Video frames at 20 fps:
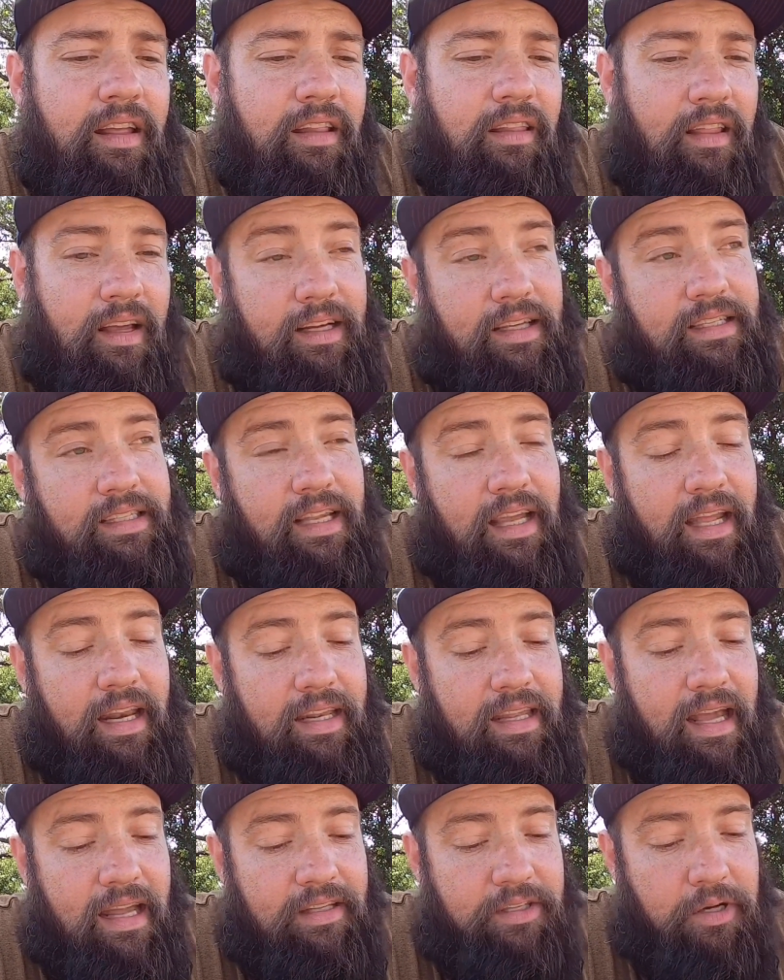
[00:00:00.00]
like I
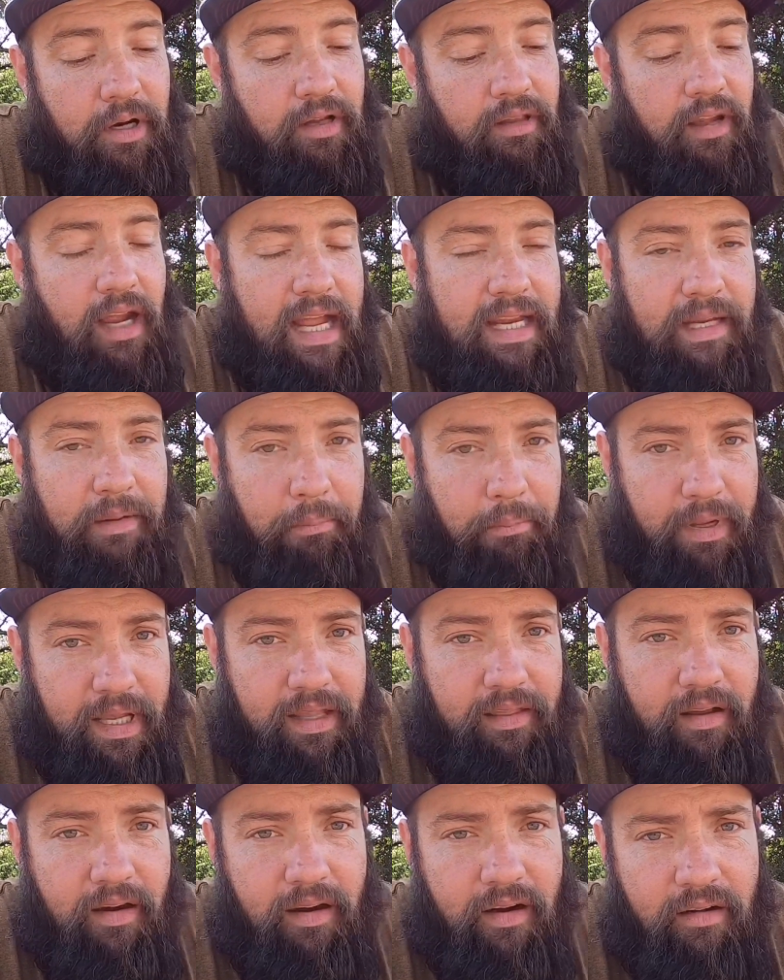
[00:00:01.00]
said, that trailer had to be
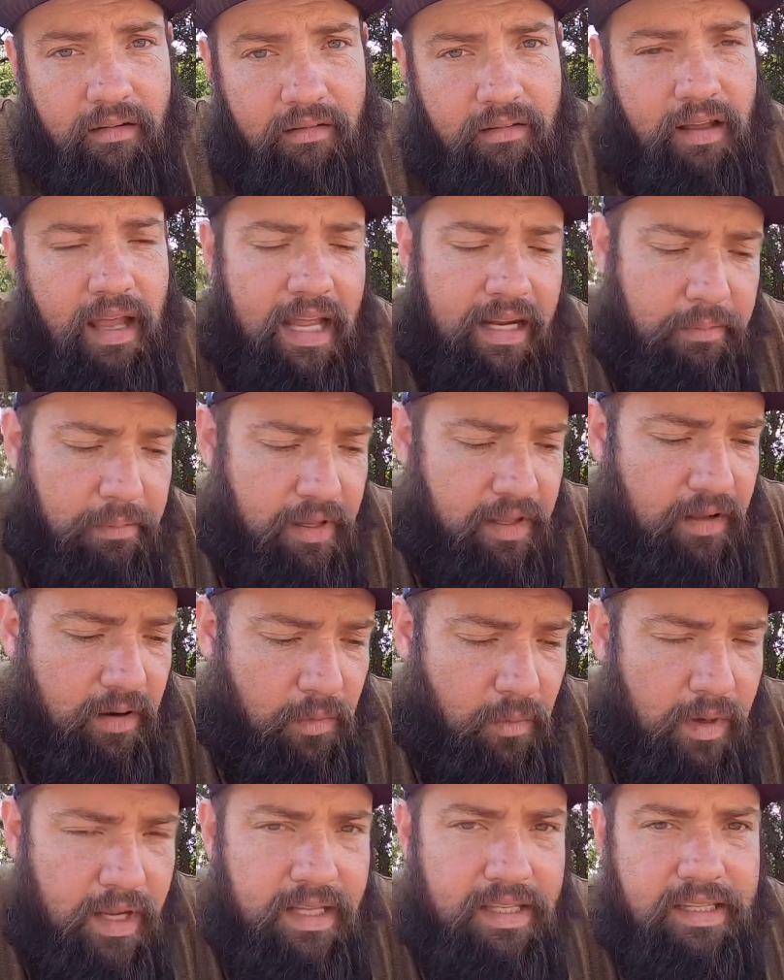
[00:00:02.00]
there. Had to be there
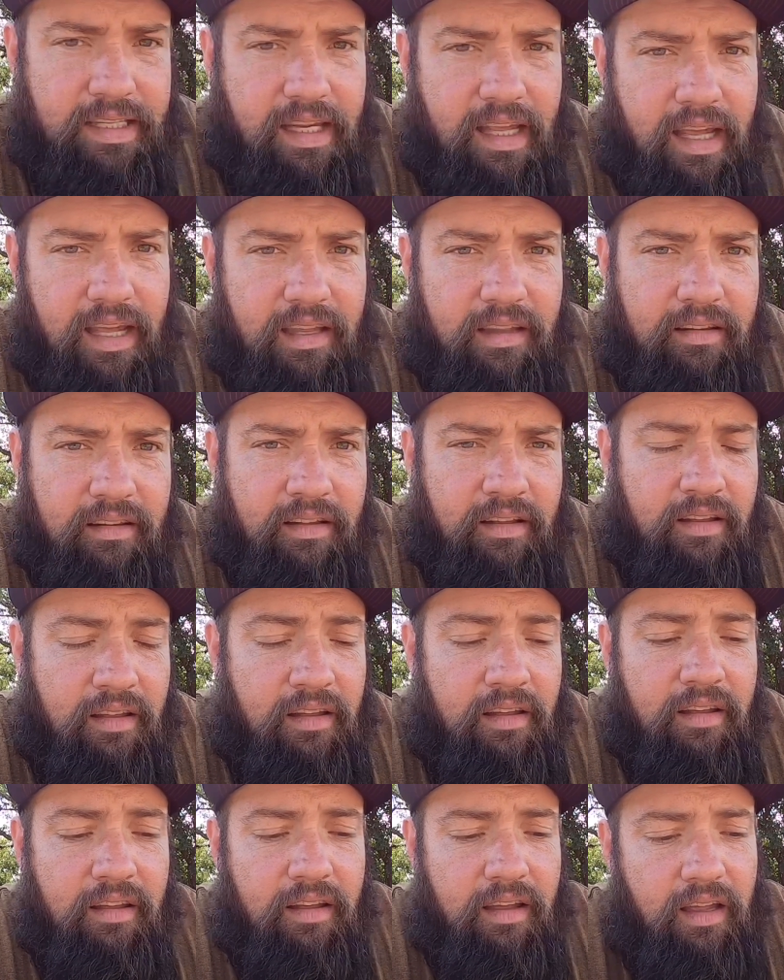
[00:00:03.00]
Wednesday,
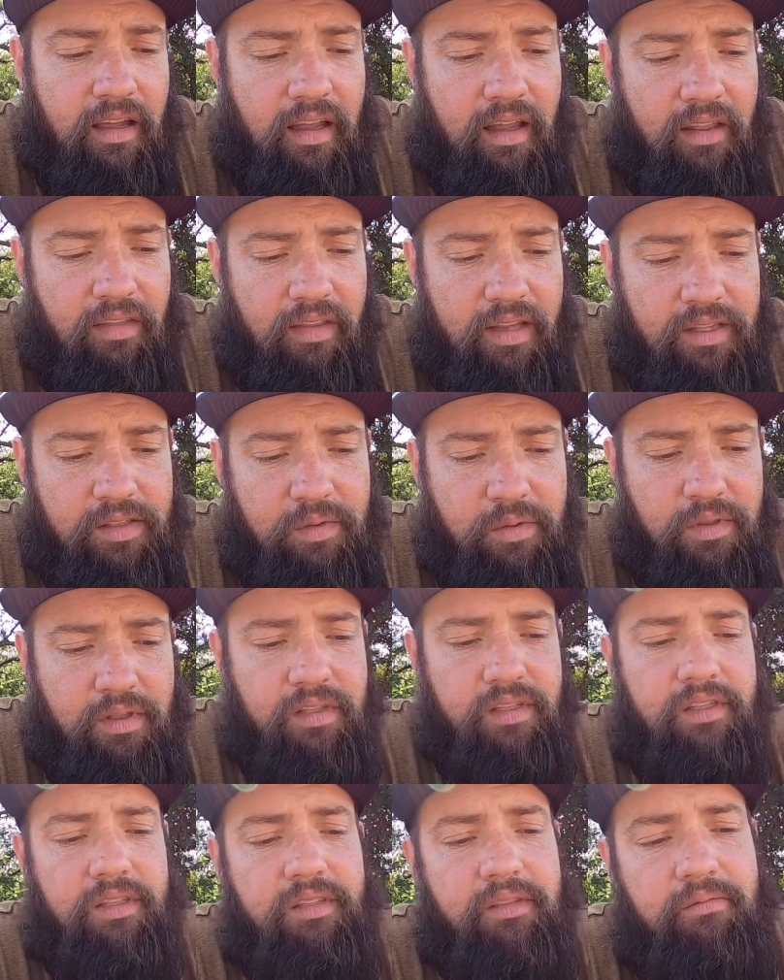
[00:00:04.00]
and this
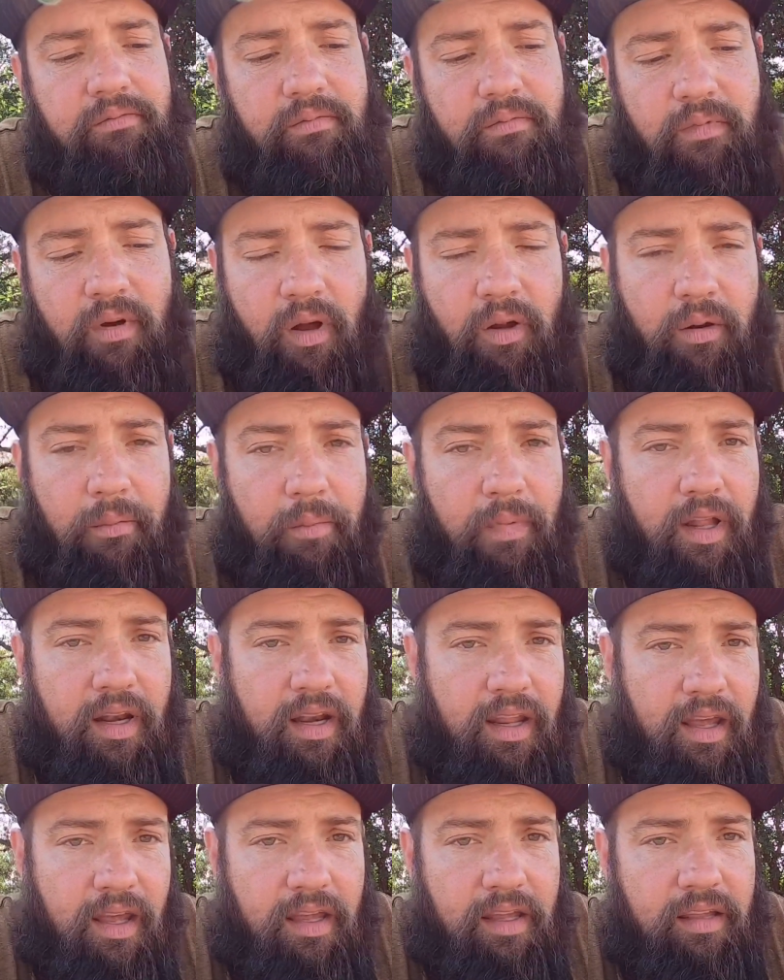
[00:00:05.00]
was on a
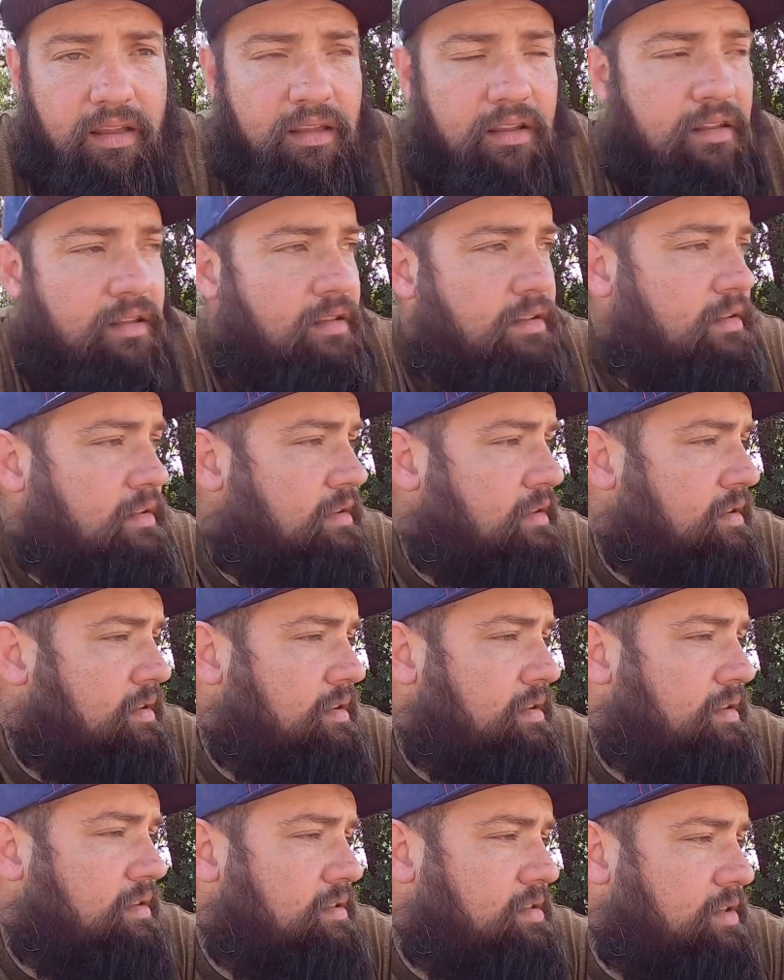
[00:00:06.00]
Monday.
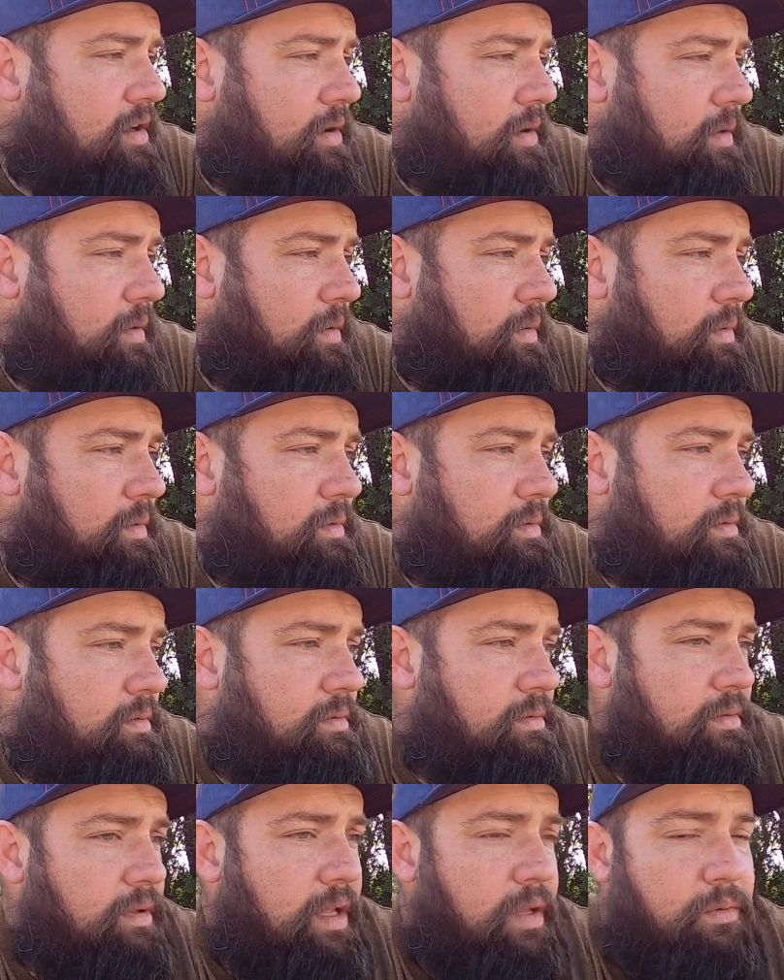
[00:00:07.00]
So
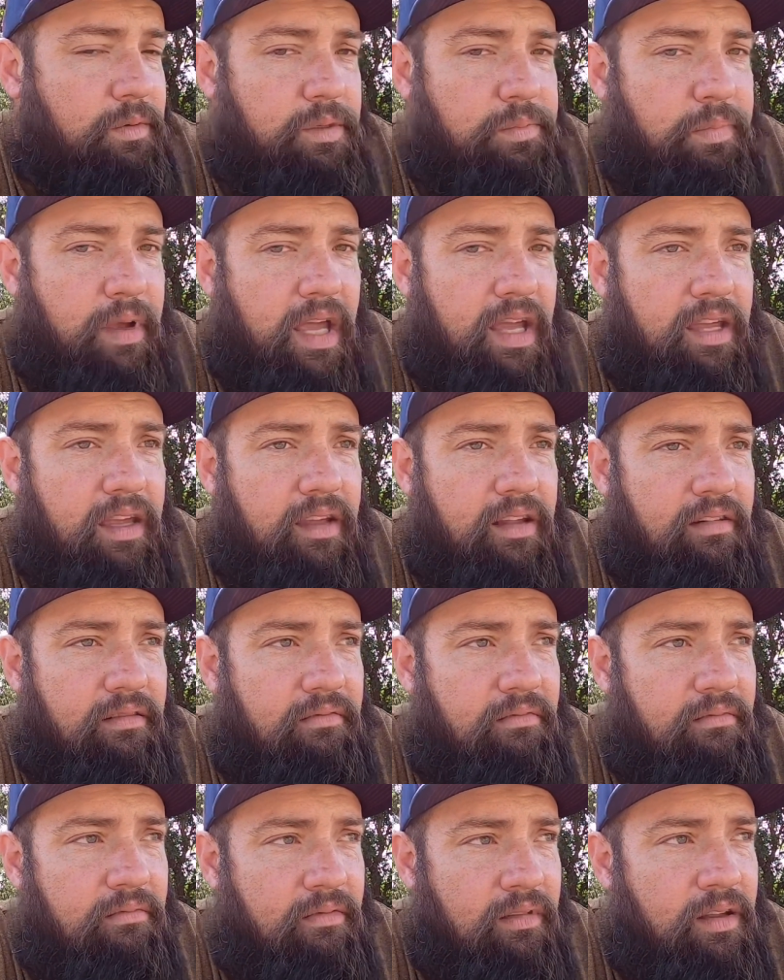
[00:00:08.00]
it was paying
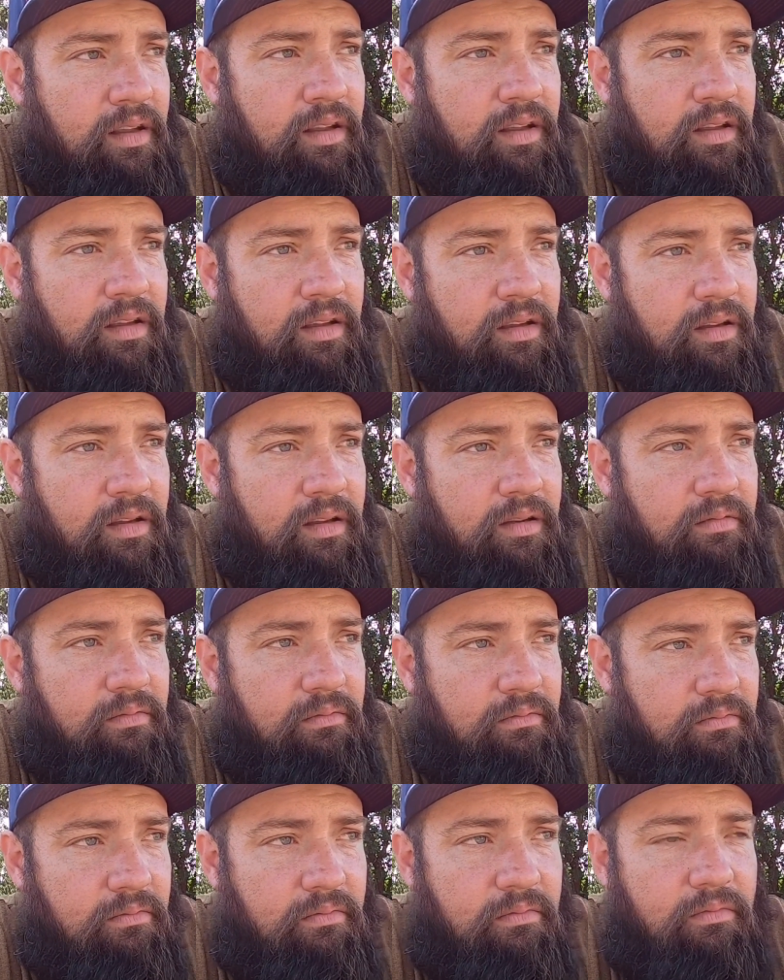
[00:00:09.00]

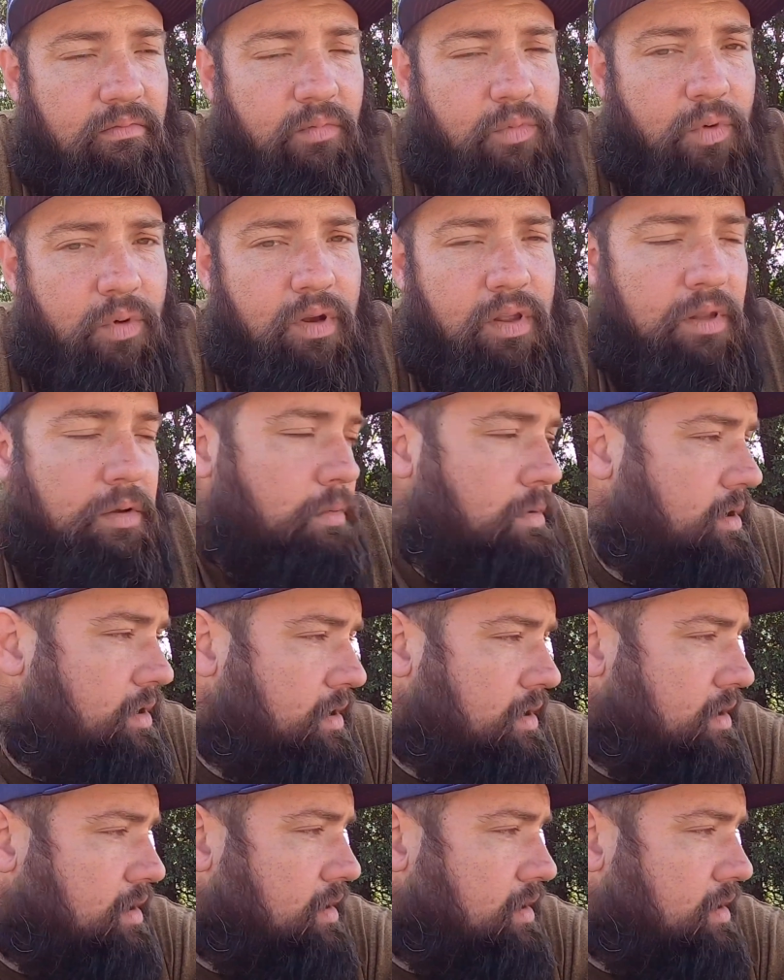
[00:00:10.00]
really, really